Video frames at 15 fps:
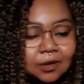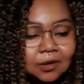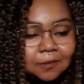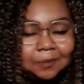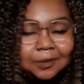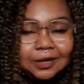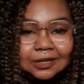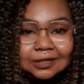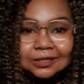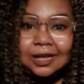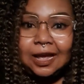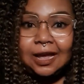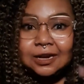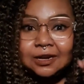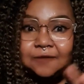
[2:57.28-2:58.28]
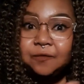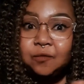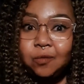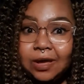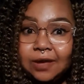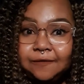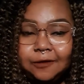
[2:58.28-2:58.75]
but it's kind of
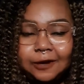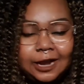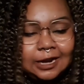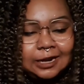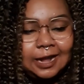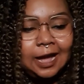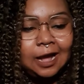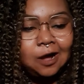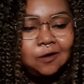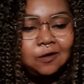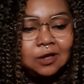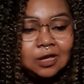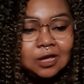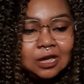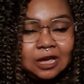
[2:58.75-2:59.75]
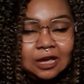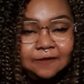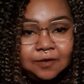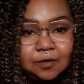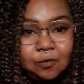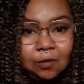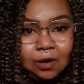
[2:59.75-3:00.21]
wavering now. If
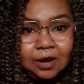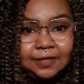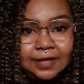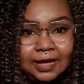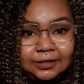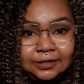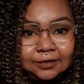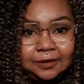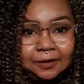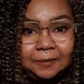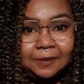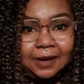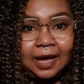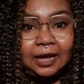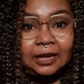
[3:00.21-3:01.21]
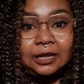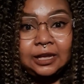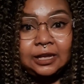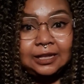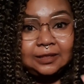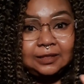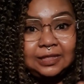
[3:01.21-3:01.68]
you want that to come back,
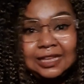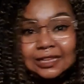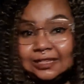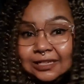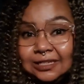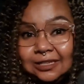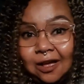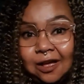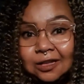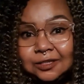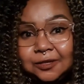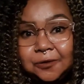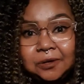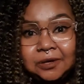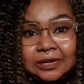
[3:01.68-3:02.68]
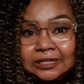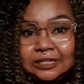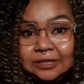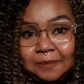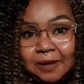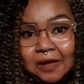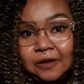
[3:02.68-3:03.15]
this is also a good
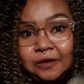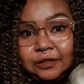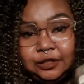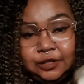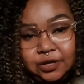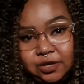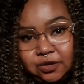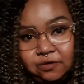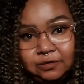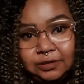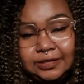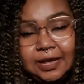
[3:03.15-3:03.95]
spell to use